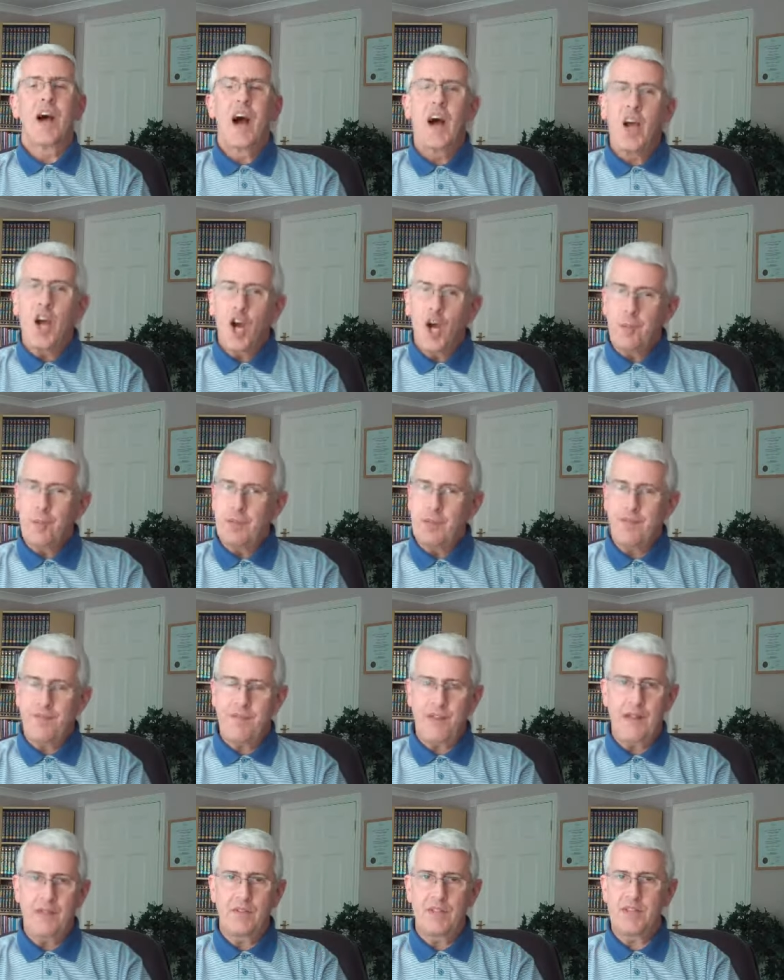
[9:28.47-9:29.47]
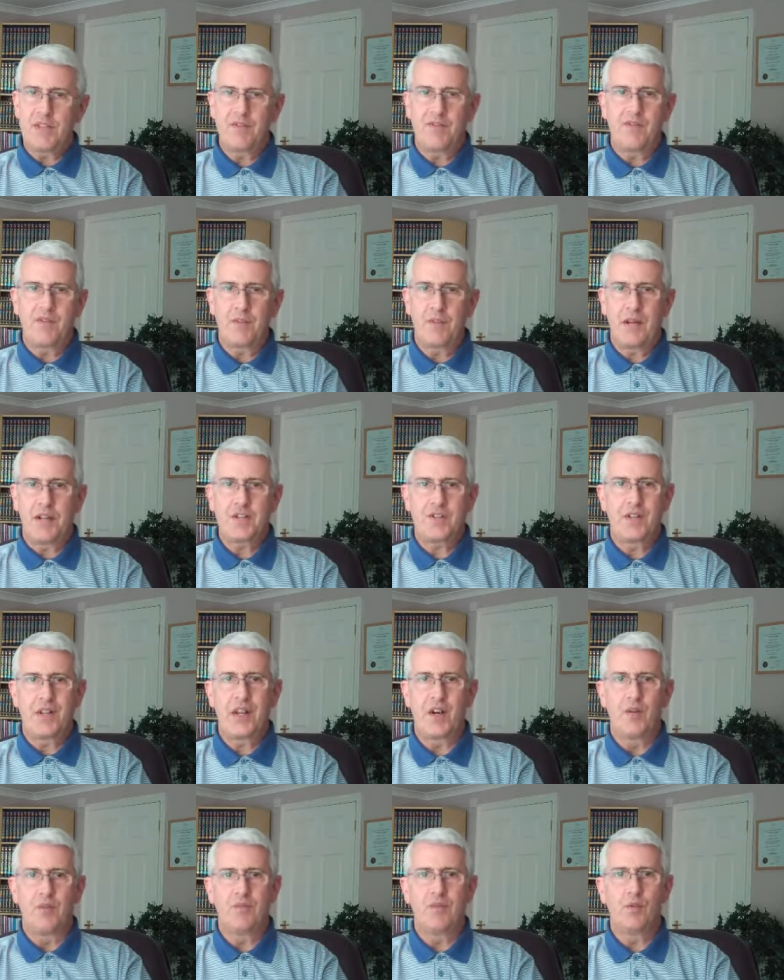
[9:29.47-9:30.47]
I hope you found this information
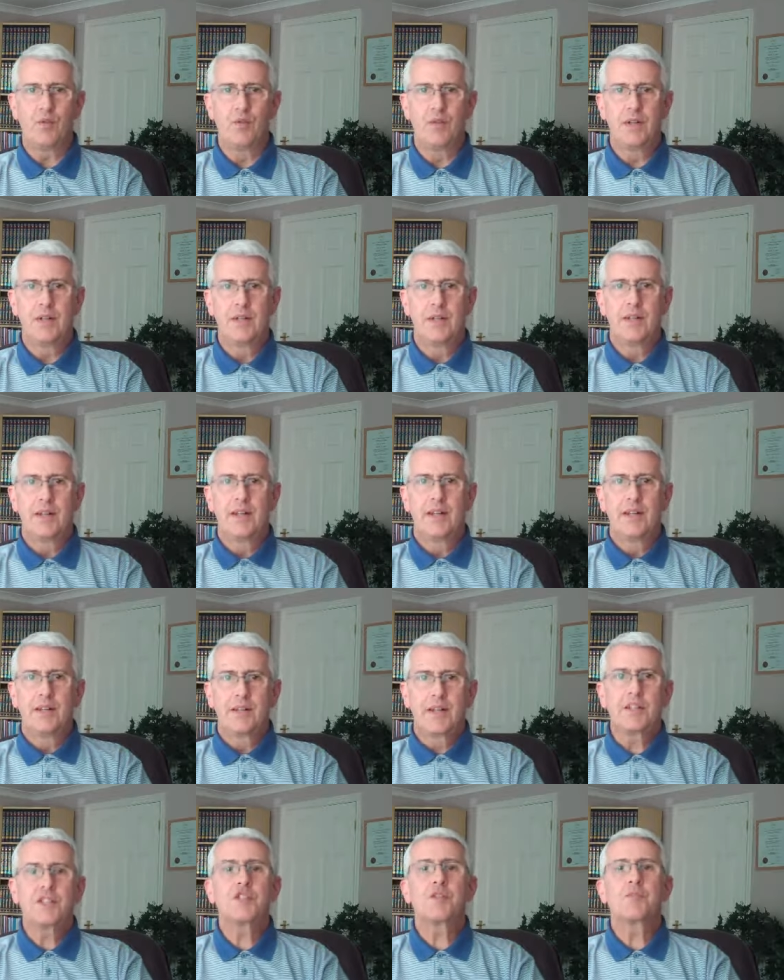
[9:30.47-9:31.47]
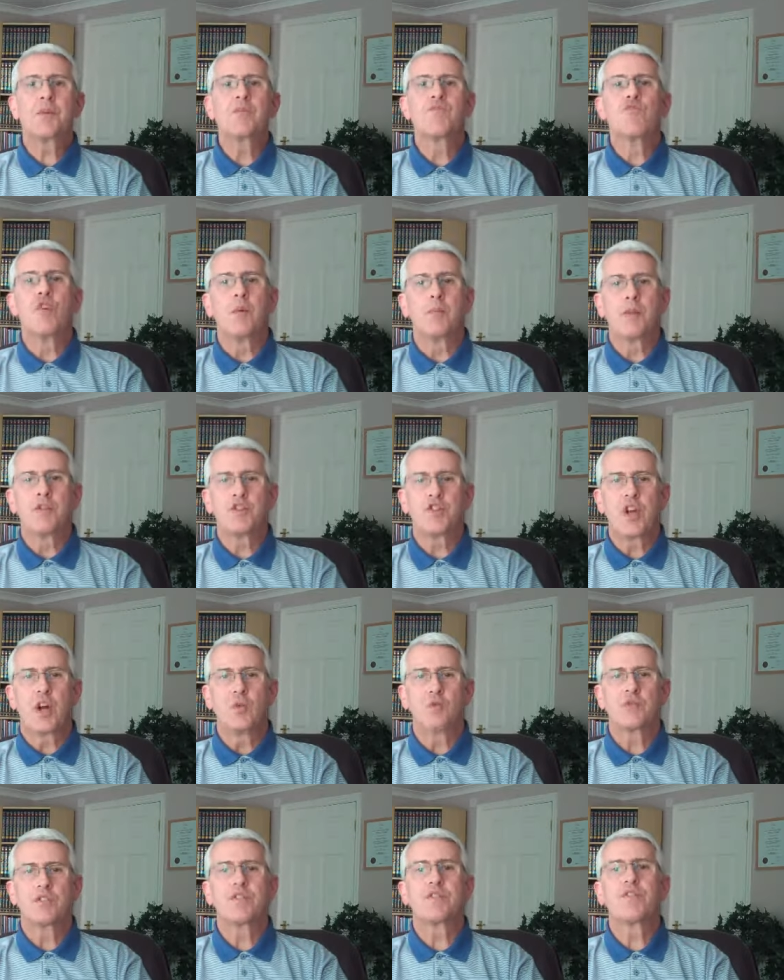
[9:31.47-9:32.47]
helpful. This has been Robert
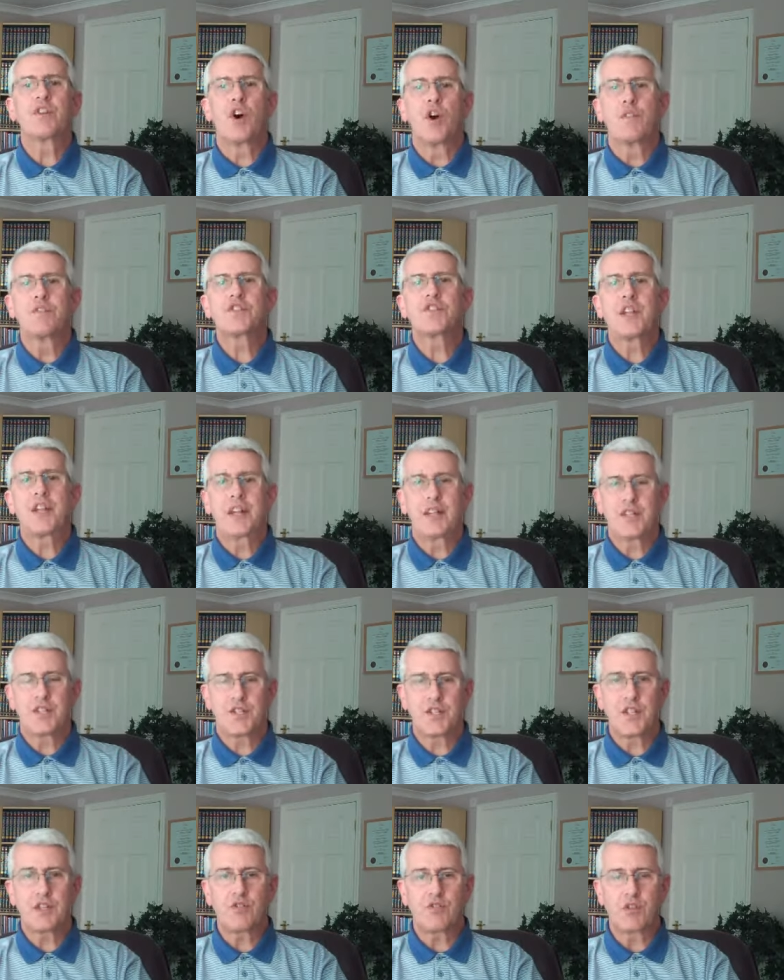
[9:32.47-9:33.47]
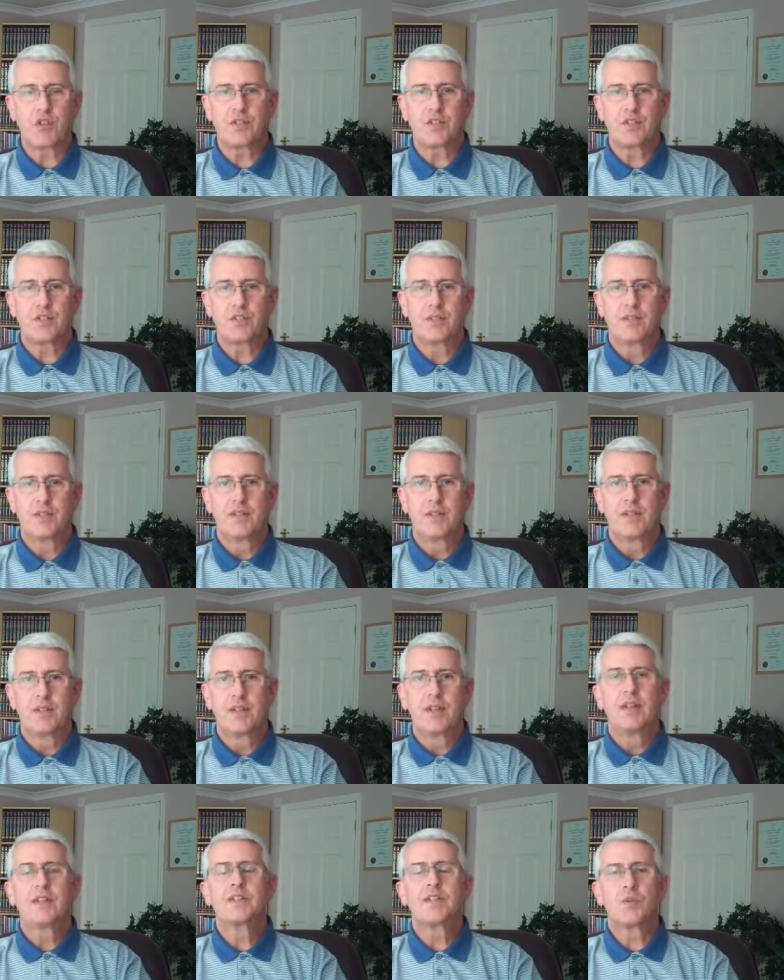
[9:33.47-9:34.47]
Jones of Golf's Inner Secret.
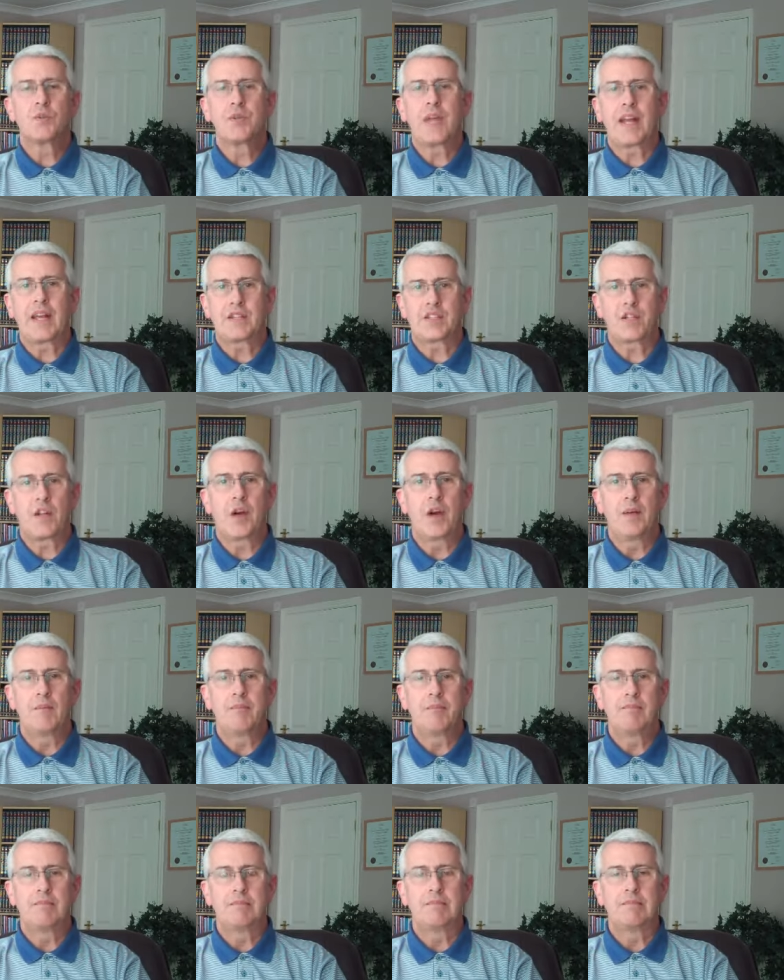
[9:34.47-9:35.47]
Till next time.